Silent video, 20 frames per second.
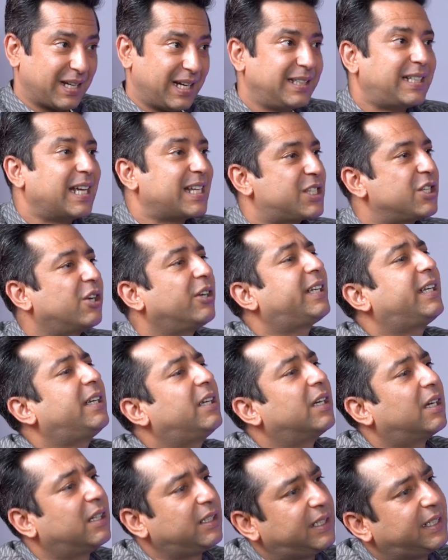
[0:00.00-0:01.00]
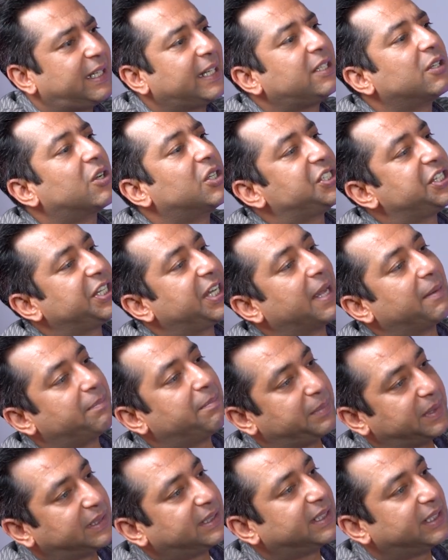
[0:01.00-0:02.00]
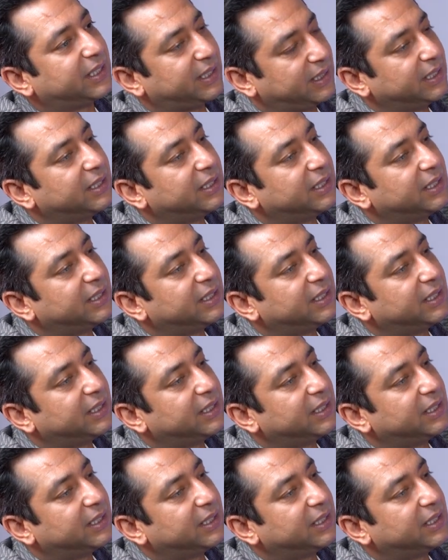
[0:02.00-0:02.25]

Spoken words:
That's your technology gap, basically.